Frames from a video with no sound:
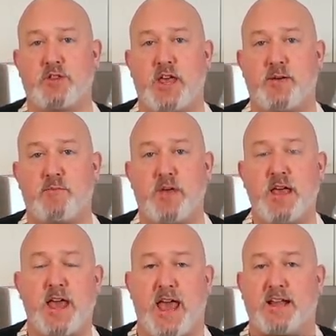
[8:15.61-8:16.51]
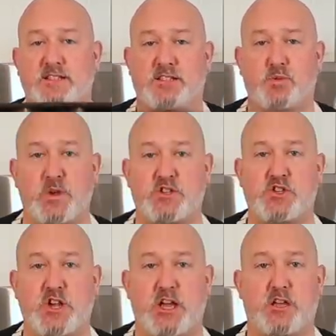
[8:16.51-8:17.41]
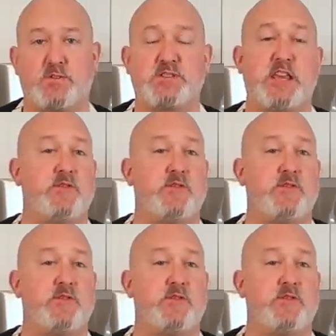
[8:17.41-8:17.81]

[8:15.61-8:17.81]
them and switch shelves.